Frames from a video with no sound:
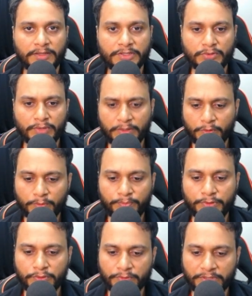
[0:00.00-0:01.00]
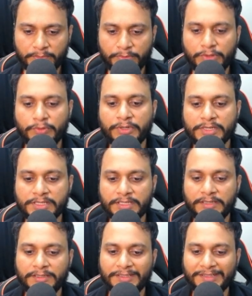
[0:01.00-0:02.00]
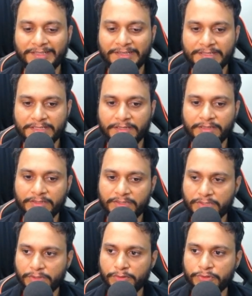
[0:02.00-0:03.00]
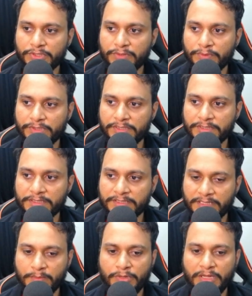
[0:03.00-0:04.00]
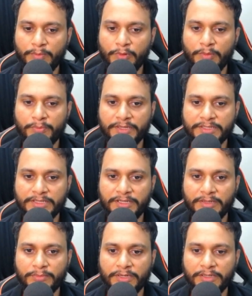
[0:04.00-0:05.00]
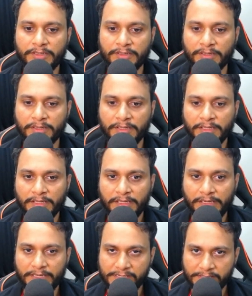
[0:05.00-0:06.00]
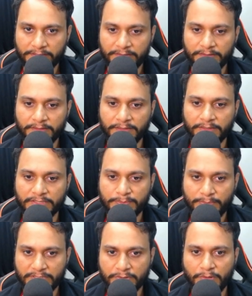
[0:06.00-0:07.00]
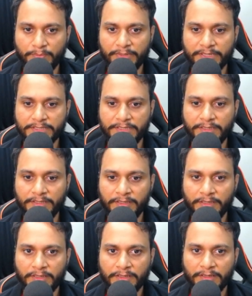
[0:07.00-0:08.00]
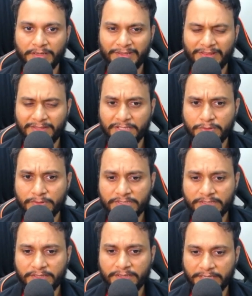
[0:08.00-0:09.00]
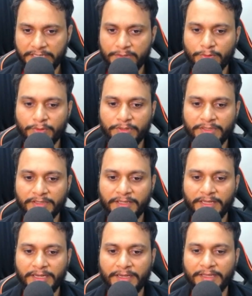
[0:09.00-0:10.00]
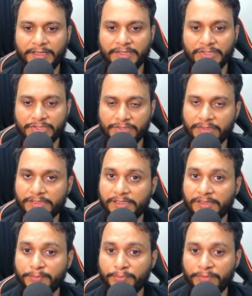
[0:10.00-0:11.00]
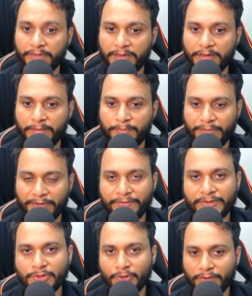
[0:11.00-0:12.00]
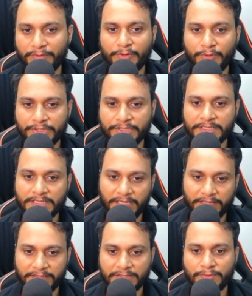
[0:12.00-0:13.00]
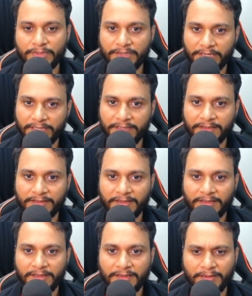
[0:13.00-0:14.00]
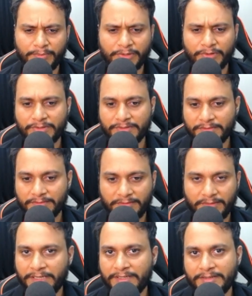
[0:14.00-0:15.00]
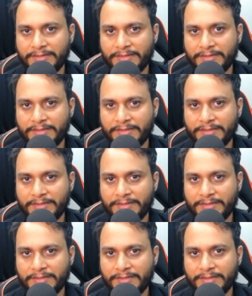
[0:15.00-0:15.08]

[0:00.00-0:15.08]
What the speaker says: So I hope you were able to understand it. There is another solution which is the same time complexity but linear space complexity. This is the try code, and I generally prefer solving questions like this with try because that